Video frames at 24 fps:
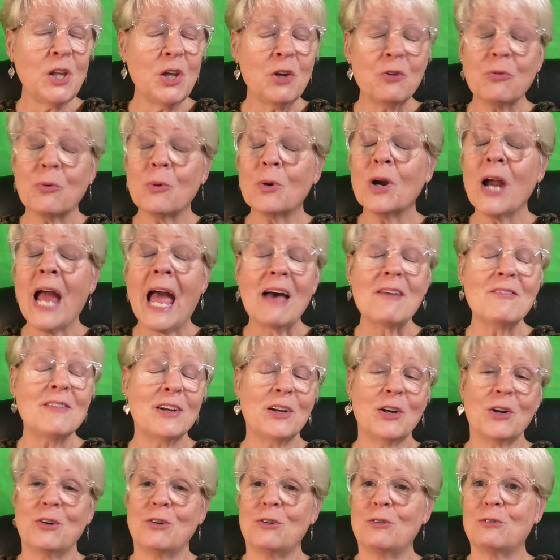if we're having
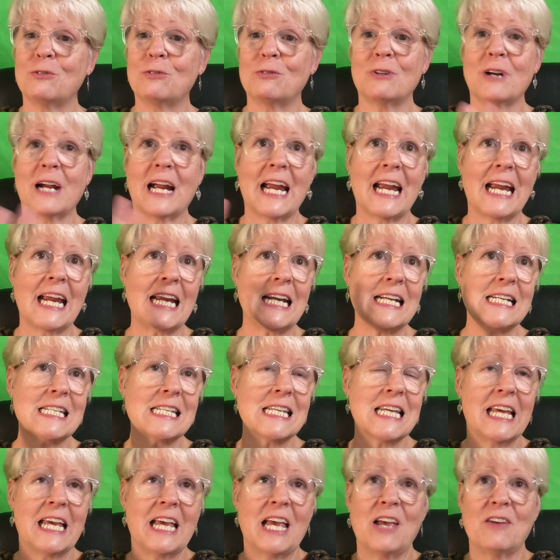a great,
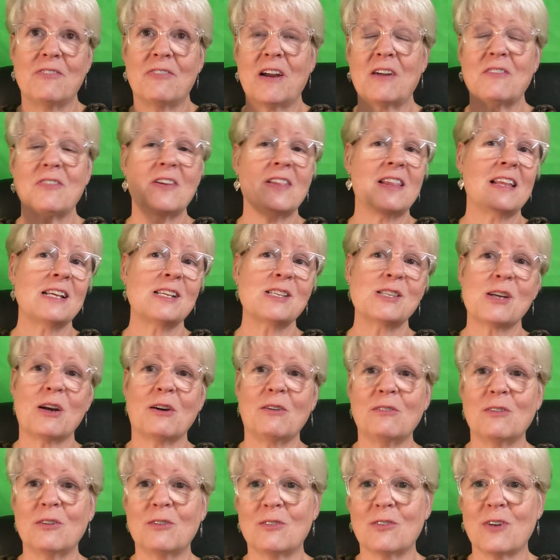if everything's
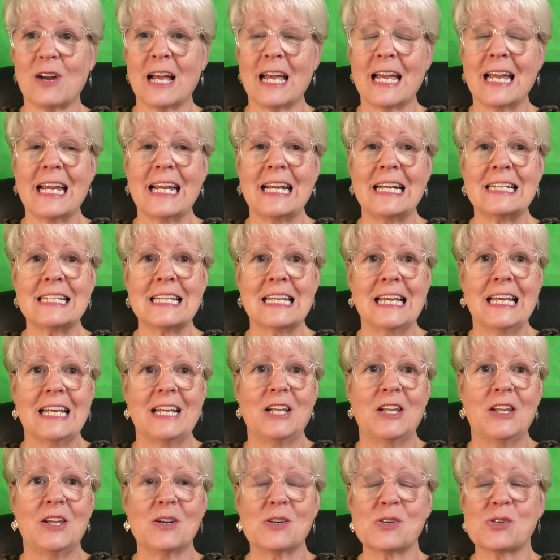going right,
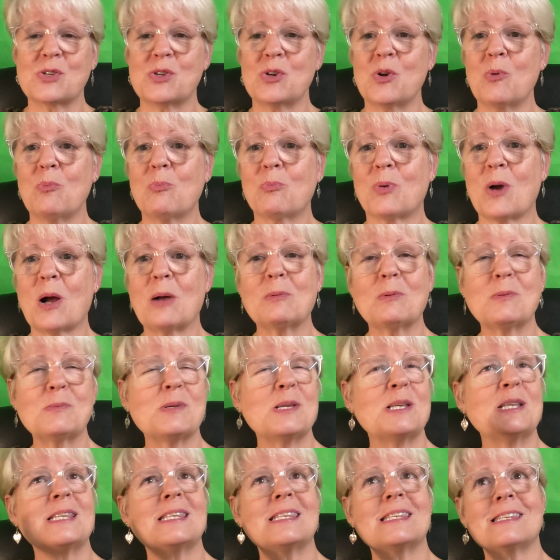there's no problems,
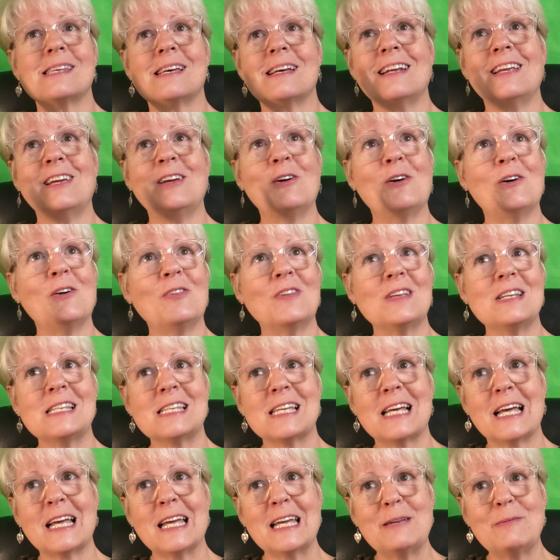it's sunny all the
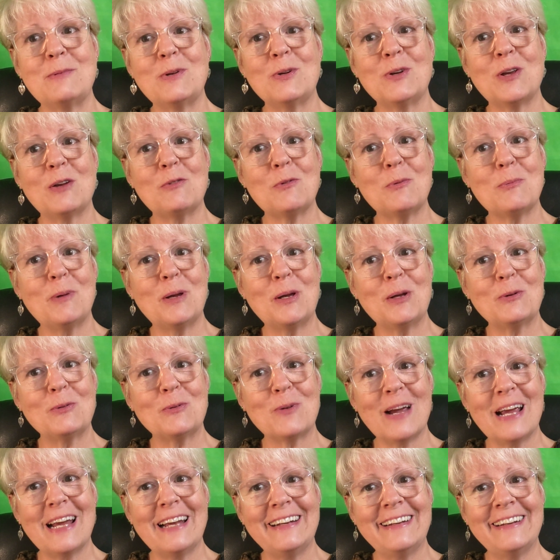time, you're never being
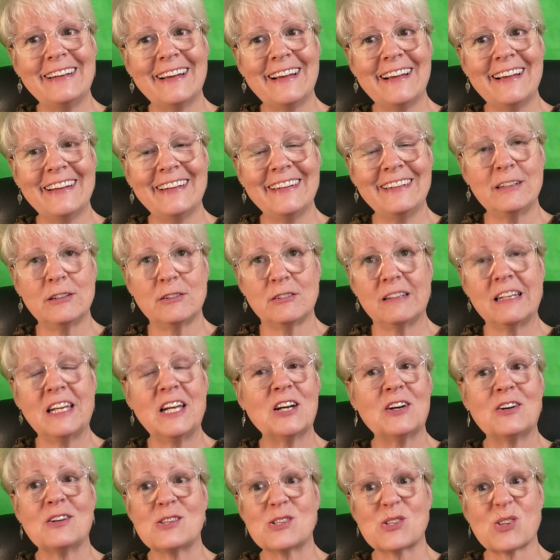rained on.
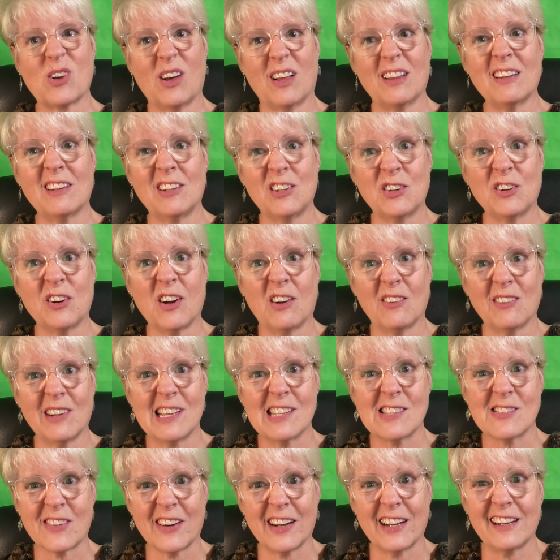Here in Scotland, you're
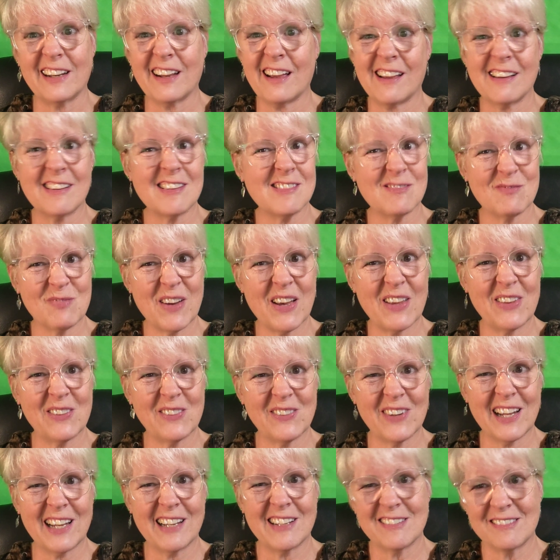always rained on, by the
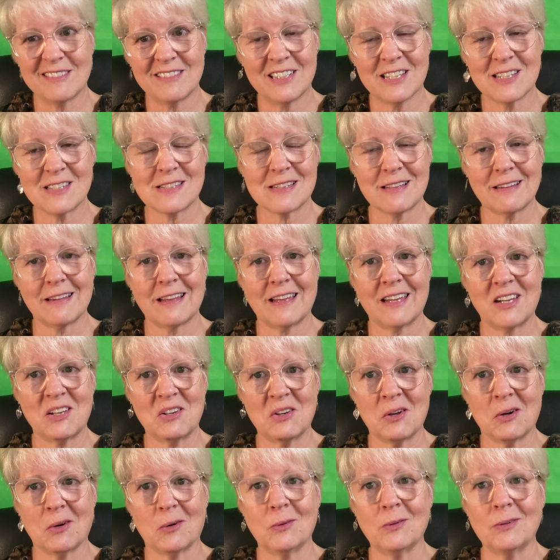way, just to let
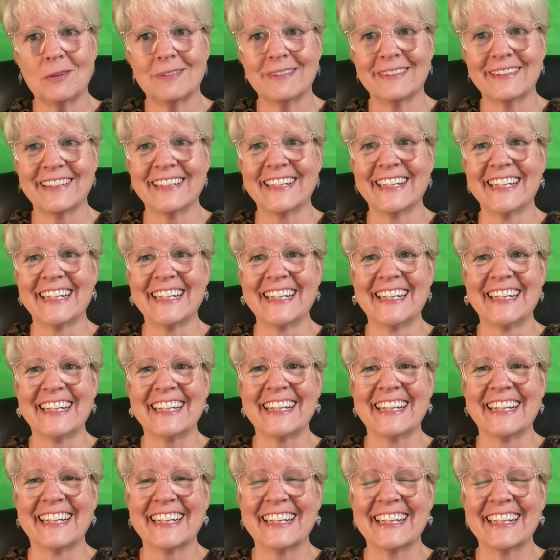you
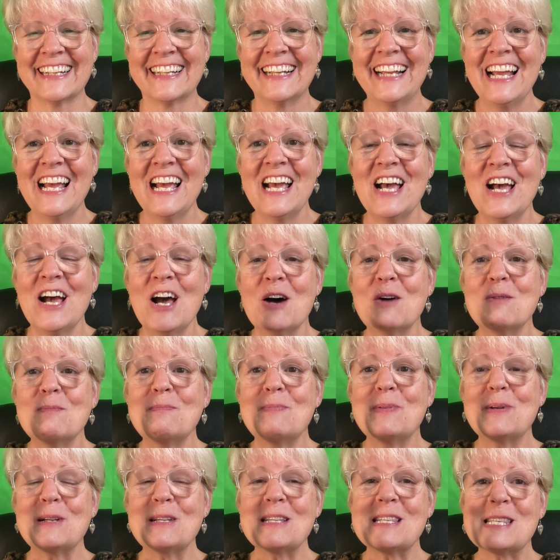know.
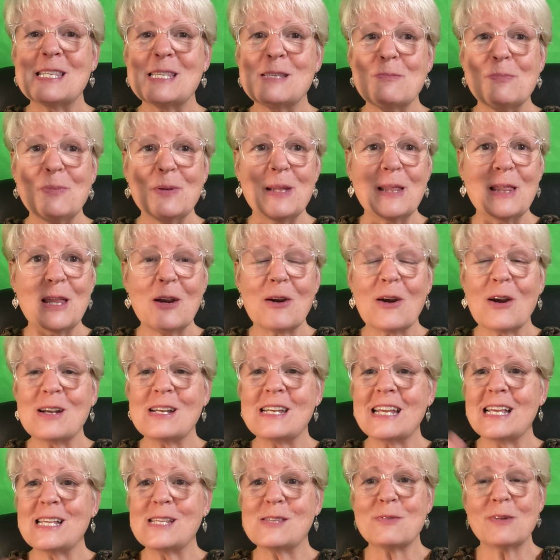But there are
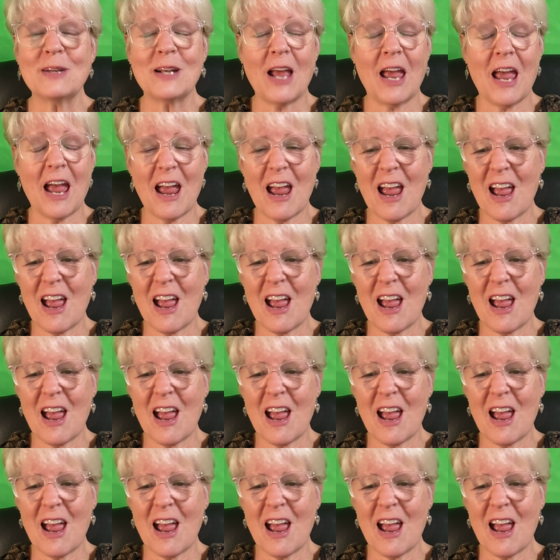days when